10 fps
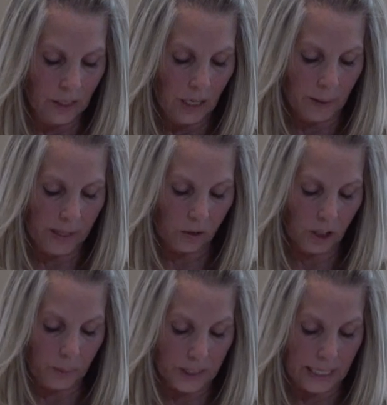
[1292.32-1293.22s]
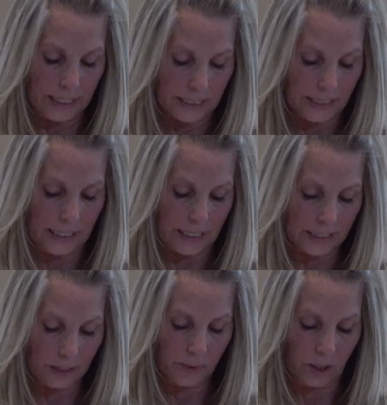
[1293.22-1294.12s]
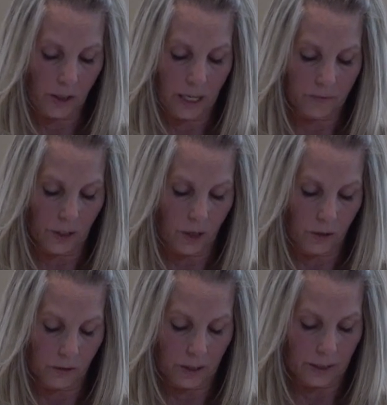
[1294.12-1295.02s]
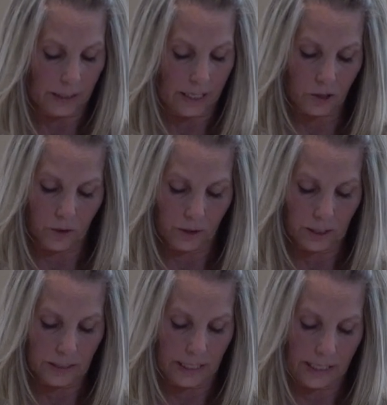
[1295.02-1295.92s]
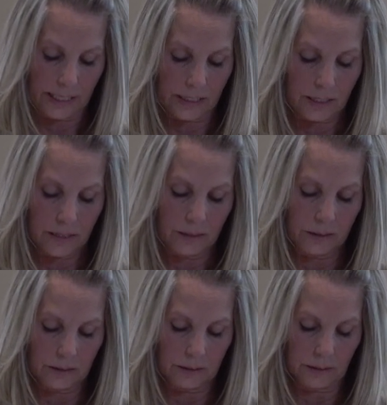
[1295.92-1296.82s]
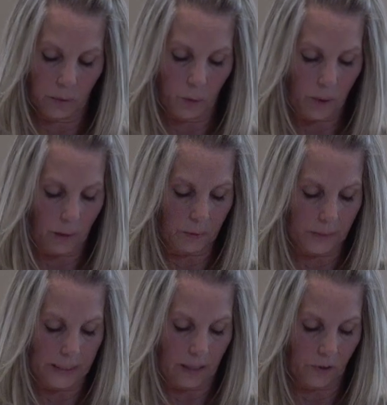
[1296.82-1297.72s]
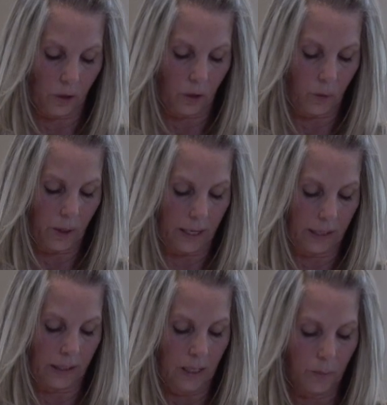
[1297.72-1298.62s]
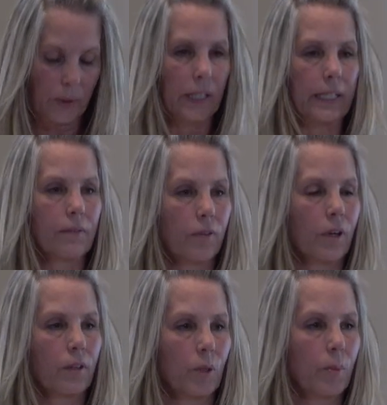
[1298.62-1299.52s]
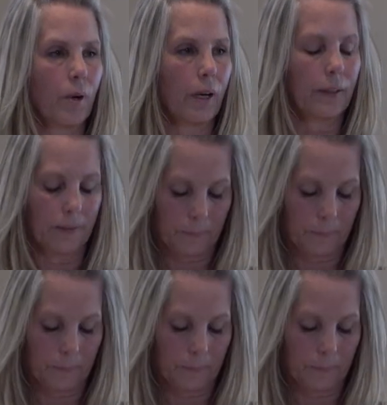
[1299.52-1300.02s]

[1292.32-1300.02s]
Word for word: I'm not going to pretend it's easy. We all have our, our not so good days that will probably never go away, but they get farther apart.